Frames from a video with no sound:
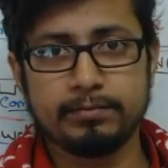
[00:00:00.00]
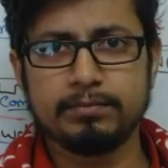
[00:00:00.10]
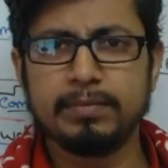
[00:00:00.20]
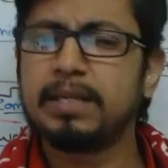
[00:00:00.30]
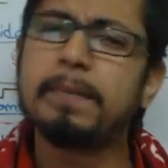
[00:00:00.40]

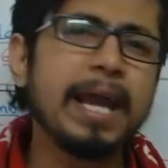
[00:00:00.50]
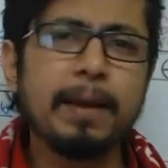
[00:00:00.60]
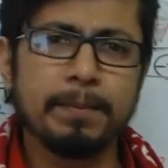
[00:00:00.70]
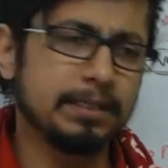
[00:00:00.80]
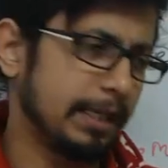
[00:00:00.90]
It may happen
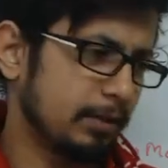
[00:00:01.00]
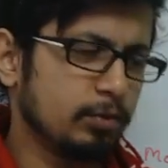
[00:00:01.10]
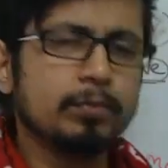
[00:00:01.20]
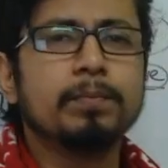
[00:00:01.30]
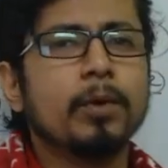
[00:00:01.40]
that two
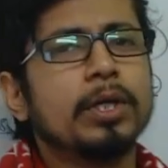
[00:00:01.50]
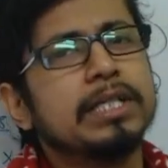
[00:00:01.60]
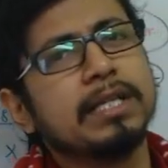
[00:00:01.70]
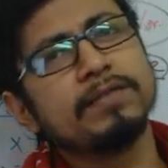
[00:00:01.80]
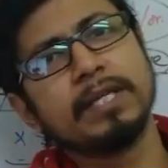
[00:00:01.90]
proteins have
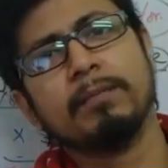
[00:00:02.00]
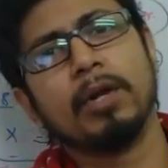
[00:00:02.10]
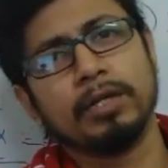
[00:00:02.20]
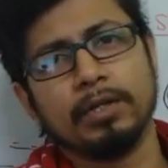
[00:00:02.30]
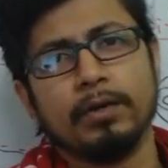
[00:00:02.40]
same
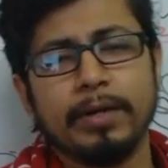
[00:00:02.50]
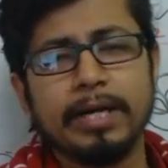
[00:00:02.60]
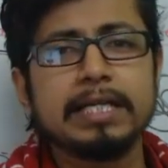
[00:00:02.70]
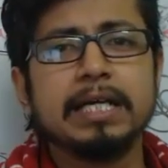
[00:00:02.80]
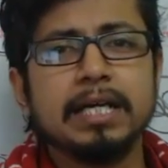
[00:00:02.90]
molecular weight.
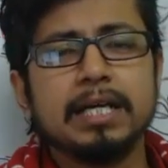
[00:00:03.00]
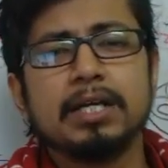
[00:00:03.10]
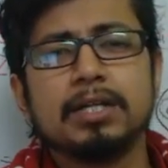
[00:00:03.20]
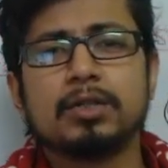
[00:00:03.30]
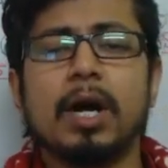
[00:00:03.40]
So
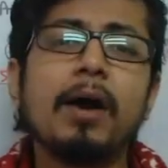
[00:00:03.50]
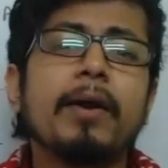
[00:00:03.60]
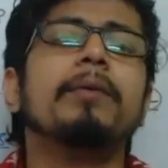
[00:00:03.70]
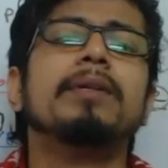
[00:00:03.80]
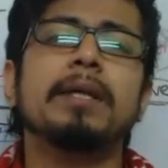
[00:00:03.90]
how can we
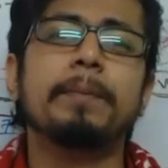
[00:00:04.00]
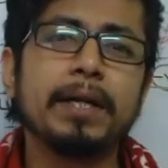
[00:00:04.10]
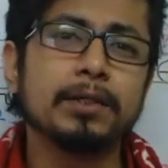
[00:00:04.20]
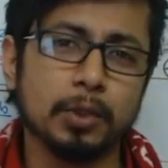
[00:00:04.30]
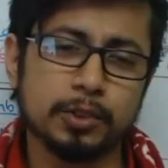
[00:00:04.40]
separate
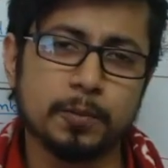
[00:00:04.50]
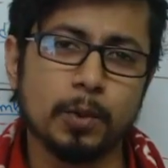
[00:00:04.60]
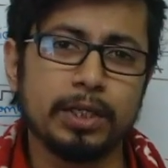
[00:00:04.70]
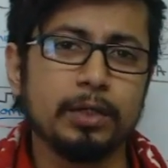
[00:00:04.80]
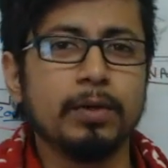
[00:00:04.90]
those proteins
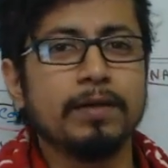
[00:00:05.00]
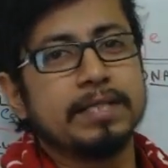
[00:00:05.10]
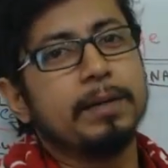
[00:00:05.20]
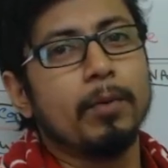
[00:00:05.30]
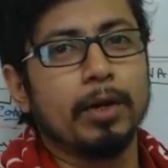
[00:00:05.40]
who have same
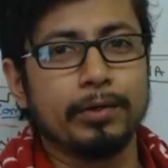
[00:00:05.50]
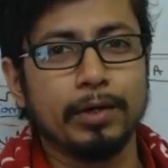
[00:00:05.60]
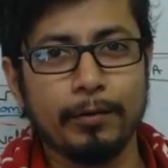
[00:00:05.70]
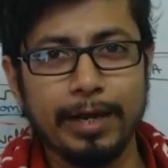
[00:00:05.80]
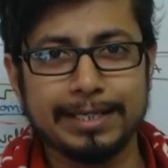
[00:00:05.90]
molecular
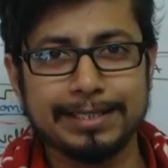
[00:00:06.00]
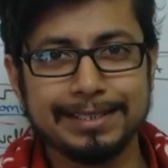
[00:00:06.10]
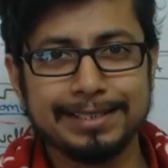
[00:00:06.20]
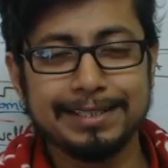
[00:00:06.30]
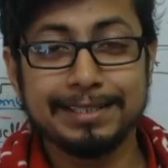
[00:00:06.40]
weight?
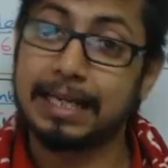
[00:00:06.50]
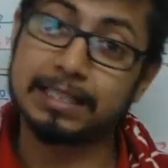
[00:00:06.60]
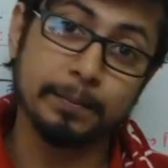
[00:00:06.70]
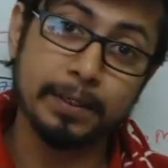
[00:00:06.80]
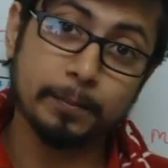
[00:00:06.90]
That's a
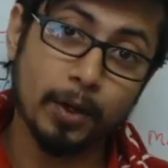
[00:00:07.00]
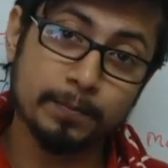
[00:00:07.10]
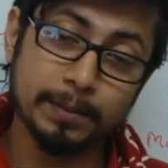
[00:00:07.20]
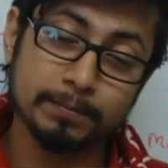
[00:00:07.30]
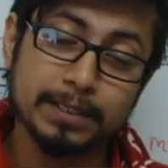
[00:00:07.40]
big problem.
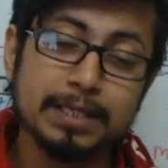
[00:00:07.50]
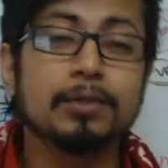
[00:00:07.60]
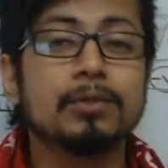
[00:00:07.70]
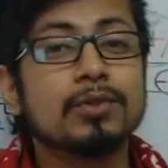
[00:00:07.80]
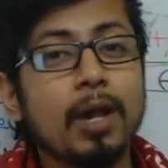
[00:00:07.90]
To
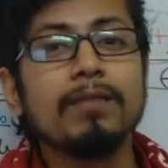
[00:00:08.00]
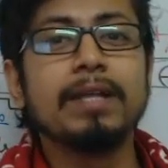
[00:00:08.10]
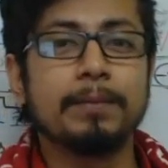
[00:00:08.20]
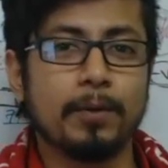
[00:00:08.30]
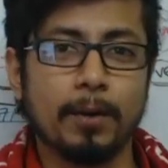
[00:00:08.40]
solve that
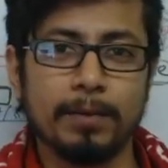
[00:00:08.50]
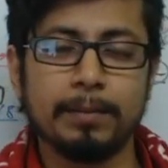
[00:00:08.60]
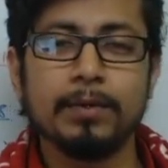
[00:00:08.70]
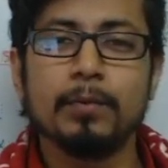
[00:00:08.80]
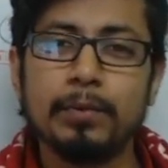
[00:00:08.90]
problem,
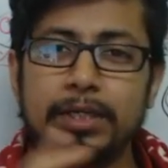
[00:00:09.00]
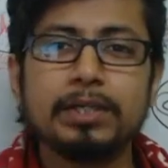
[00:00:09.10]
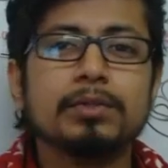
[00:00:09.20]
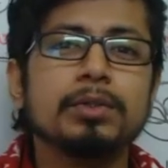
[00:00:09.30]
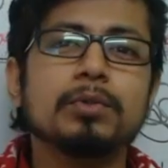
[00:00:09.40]
we need to
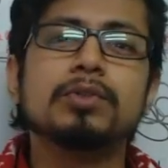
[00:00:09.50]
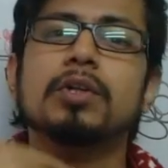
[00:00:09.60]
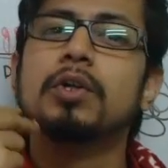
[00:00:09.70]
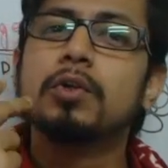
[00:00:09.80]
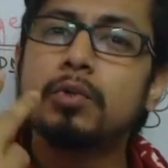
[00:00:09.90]
use
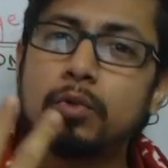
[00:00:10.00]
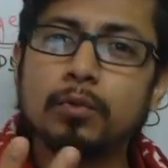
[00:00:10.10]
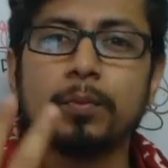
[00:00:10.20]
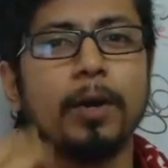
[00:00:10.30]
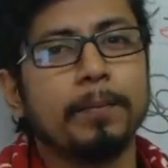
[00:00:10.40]
two
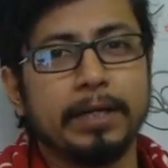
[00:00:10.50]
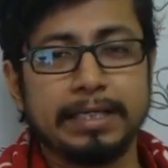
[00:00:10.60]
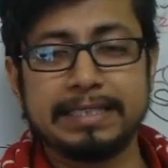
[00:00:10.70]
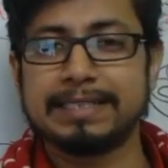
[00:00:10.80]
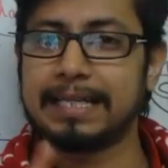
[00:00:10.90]
properties
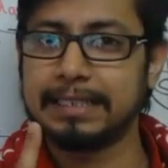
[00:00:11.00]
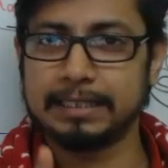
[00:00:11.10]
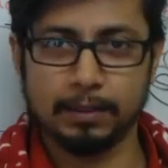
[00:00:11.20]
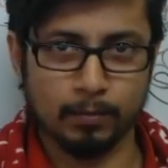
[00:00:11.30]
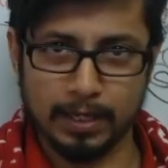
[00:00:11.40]
rather than
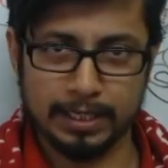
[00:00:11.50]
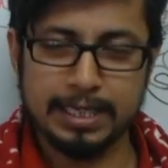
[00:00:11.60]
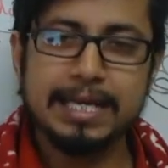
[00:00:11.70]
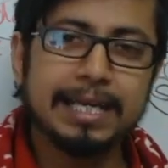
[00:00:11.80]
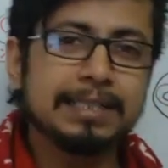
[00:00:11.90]
one.
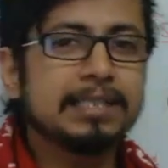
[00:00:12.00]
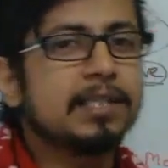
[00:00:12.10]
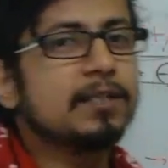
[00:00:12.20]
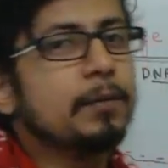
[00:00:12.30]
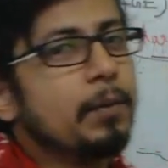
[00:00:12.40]
In this case,
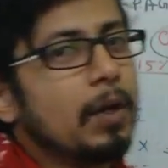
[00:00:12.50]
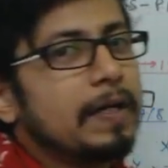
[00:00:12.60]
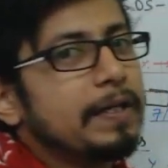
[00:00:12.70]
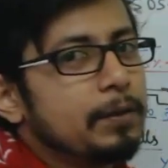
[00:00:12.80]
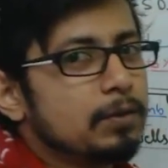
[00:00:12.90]
we only
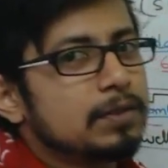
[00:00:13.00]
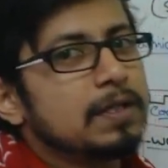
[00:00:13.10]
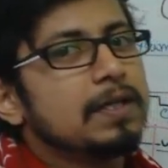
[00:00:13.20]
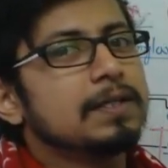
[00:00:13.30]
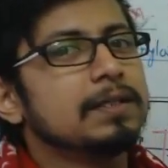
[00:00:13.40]
use
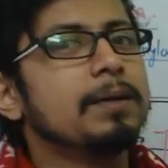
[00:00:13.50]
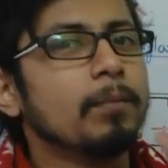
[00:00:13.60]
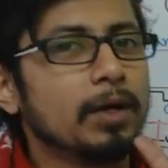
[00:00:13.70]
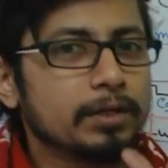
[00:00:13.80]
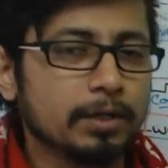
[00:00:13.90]
the
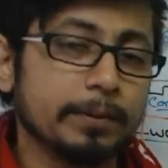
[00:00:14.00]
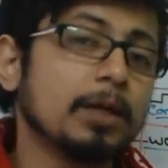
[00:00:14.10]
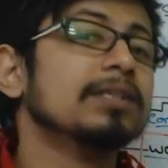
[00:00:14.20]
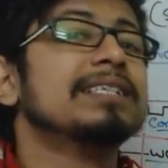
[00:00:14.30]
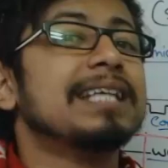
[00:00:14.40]
molecular weight or the
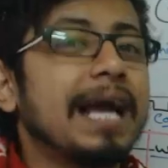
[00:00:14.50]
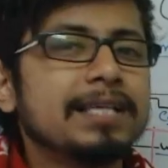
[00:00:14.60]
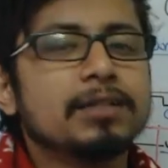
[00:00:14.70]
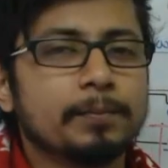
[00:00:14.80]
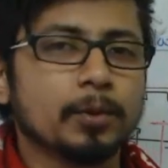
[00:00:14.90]
size of
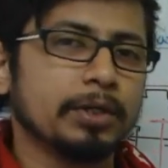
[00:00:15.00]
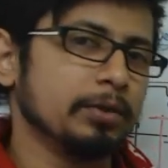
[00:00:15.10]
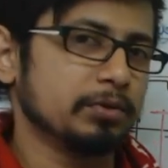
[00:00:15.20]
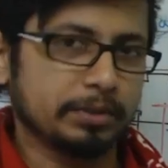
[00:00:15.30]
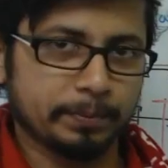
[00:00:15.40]
protein to
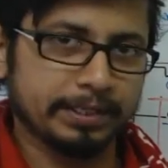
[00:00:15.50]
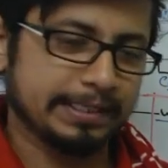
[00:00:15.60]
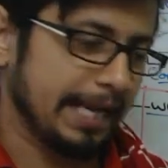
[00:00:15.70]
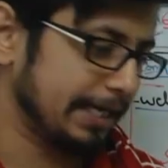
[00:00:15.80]
separate that.